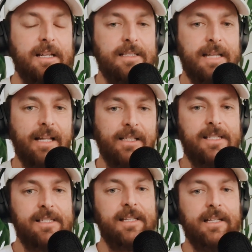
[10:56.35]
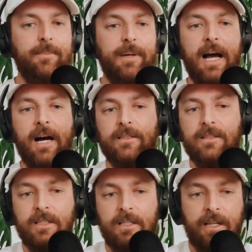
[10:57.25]
Now let's think about
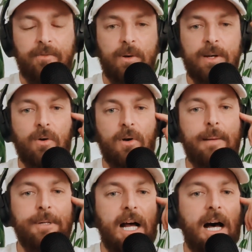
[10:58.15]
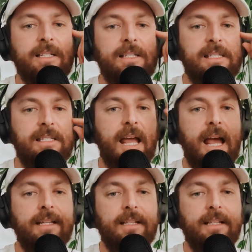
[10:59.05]
if we were able to understand,